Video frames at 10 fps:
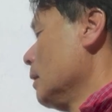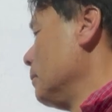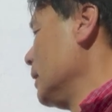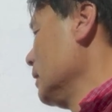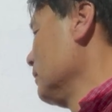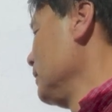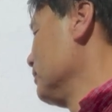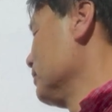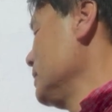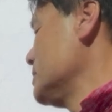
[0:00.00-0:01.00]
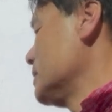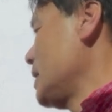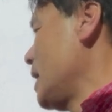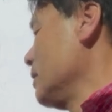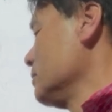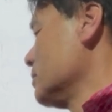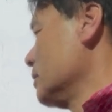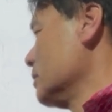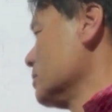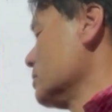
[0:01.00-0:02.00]
But if you freeze it down so
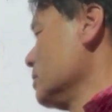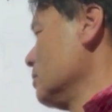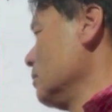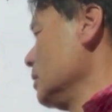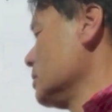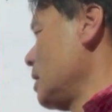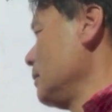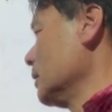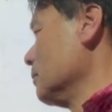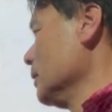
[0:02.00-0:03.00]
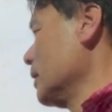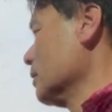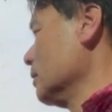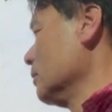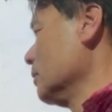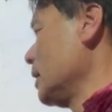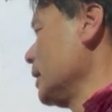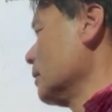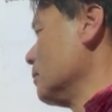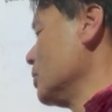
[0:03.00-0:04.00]
that there's no atomic or molecular or
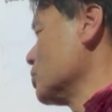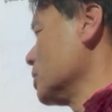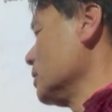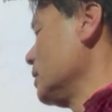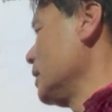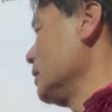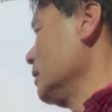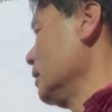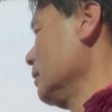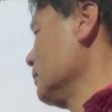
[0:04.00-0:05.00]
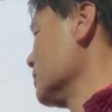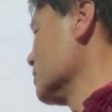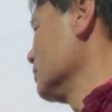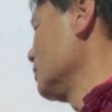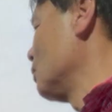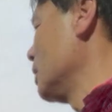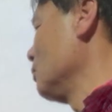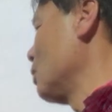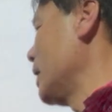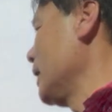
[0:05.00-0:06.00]
ionic motion, then there's only
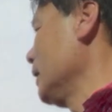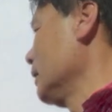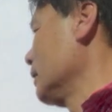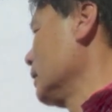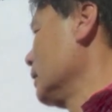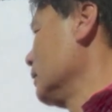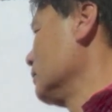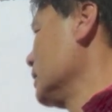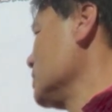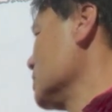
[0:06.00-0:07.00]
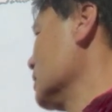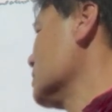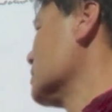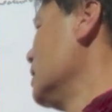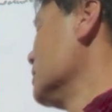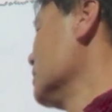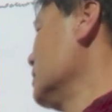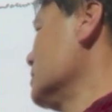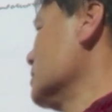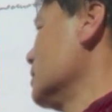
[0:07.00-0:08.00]
one way of arranging this. So
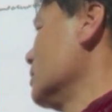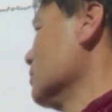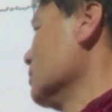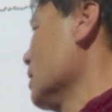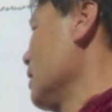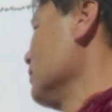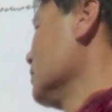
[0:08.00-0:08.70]
this is the third law of